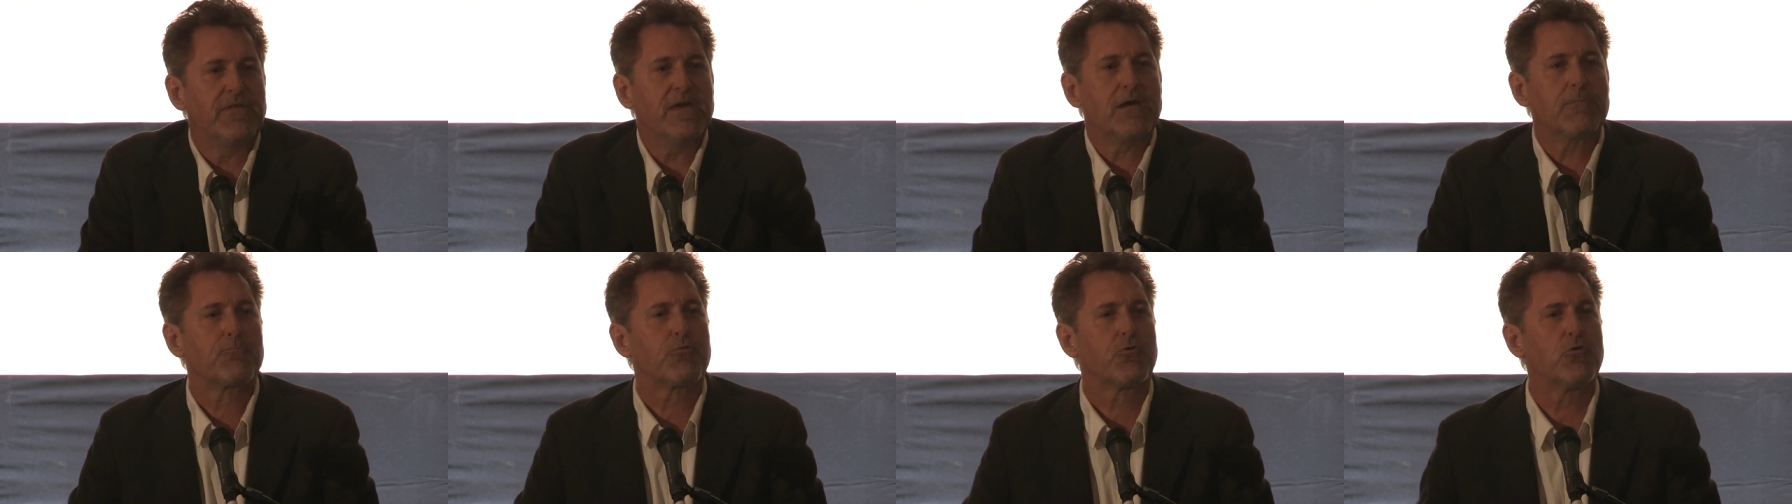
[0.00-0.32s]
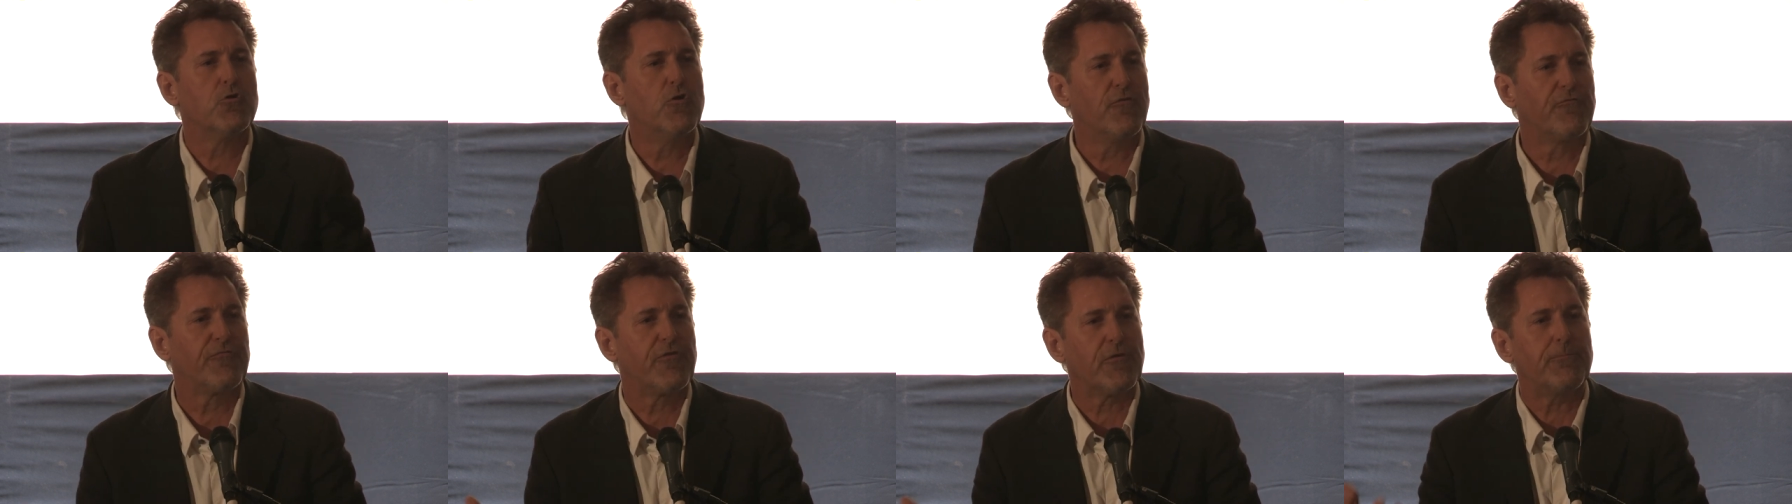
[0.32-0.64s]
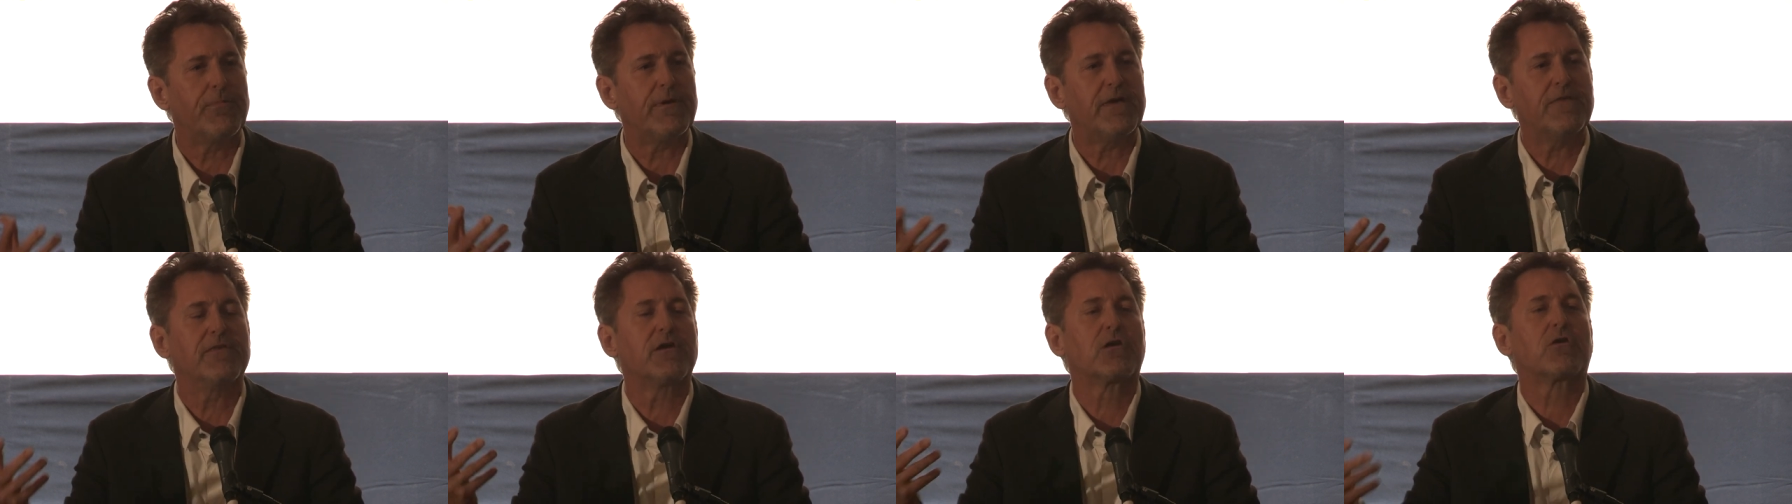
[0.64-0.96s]
They proved
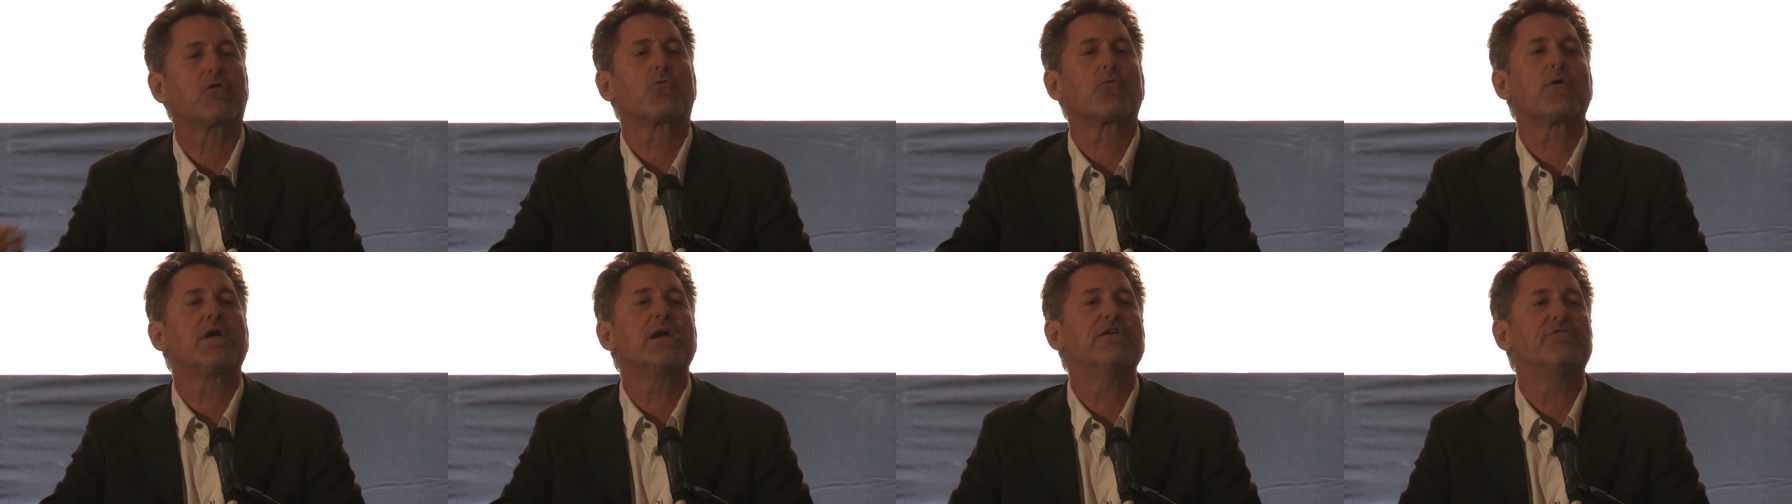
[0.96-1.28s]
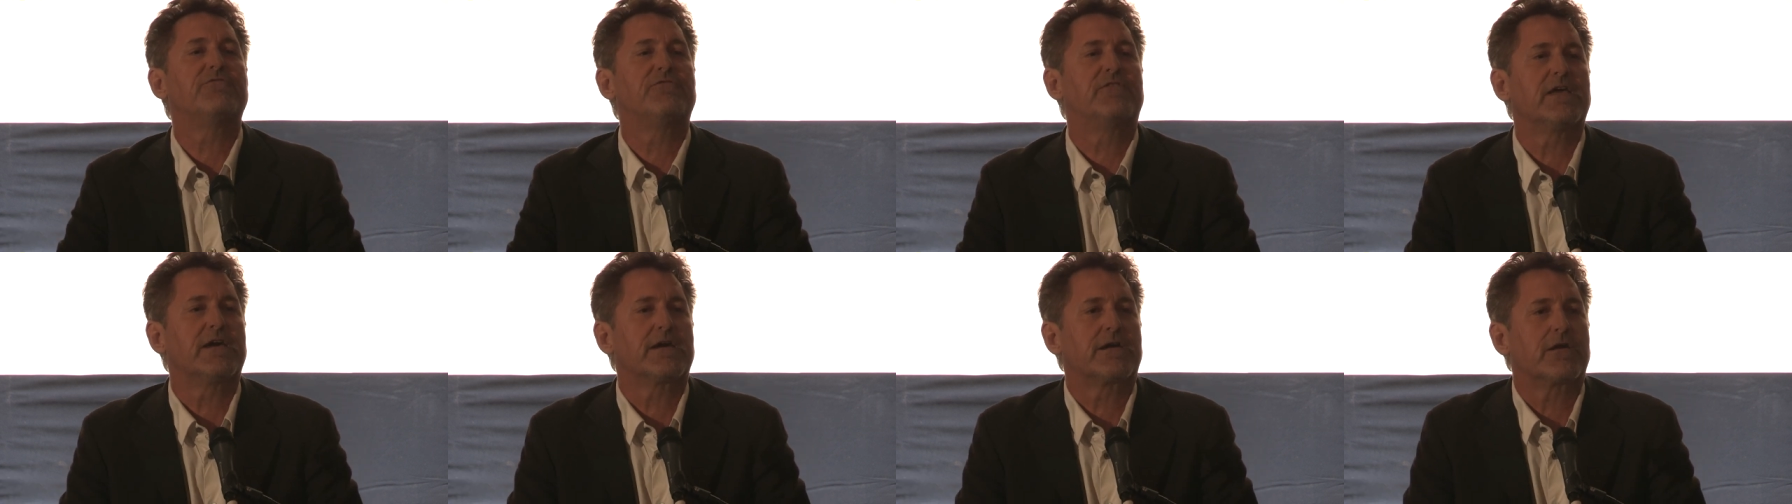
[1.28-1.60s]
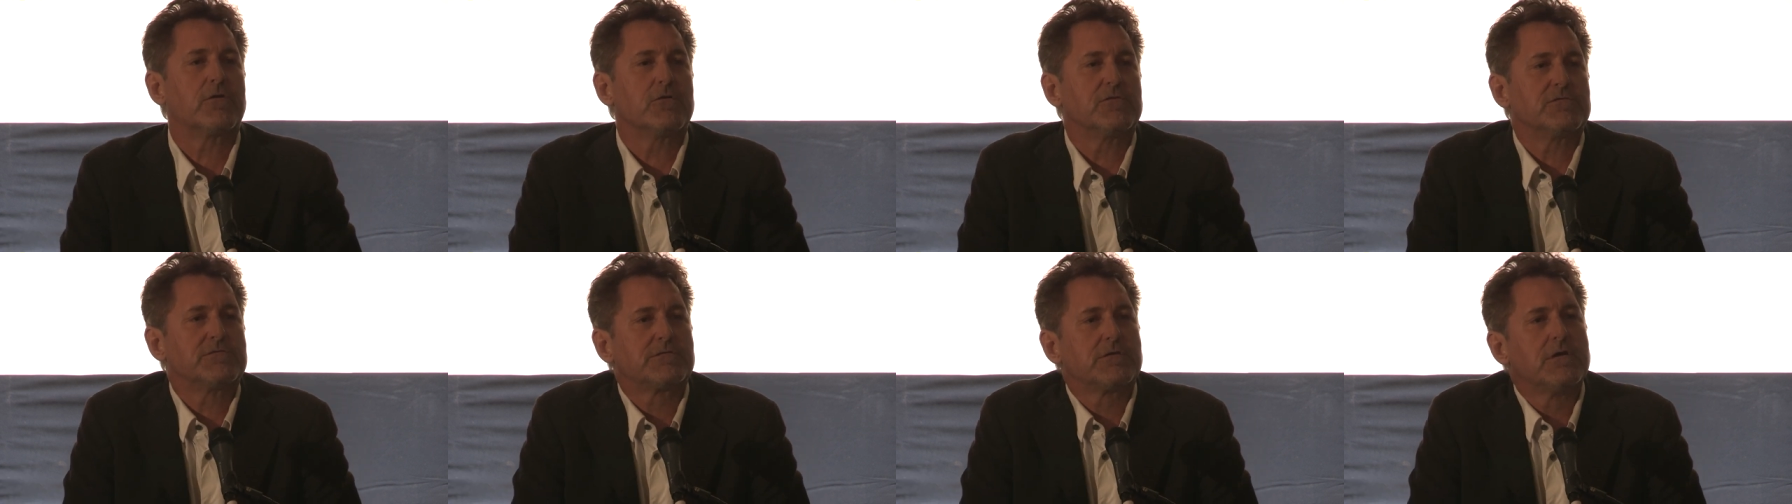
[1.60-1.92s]
to be the
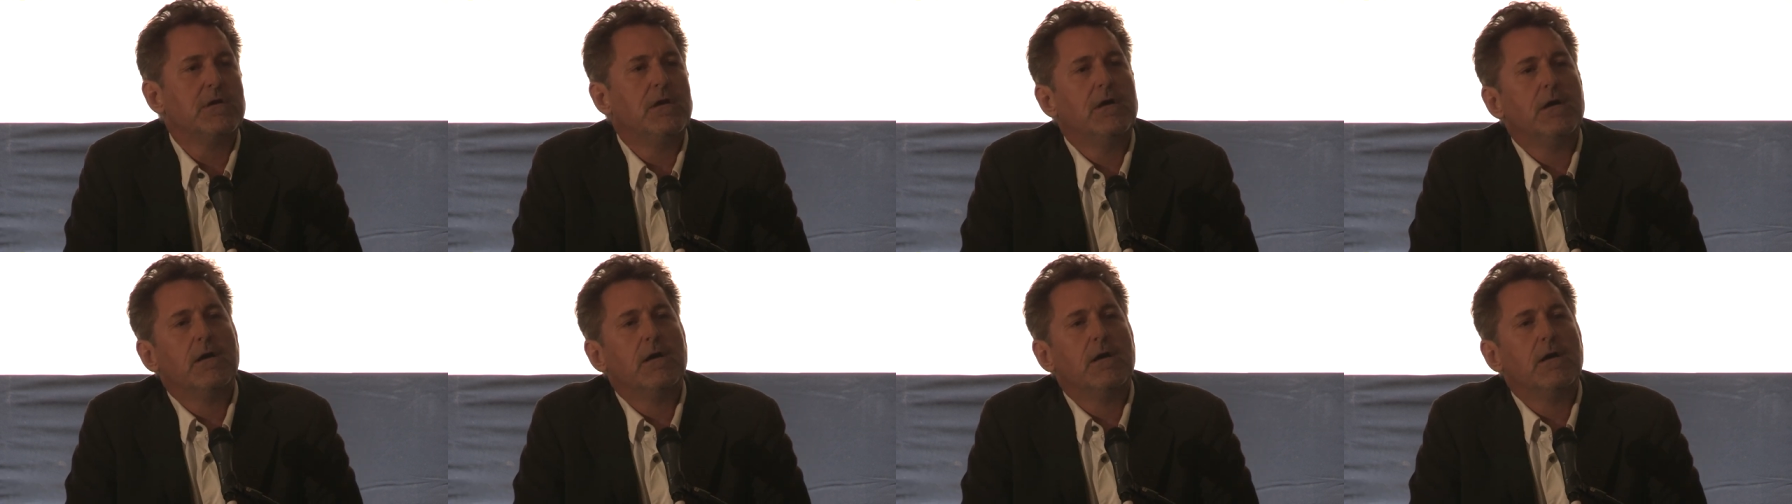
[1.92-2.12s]
gravediggers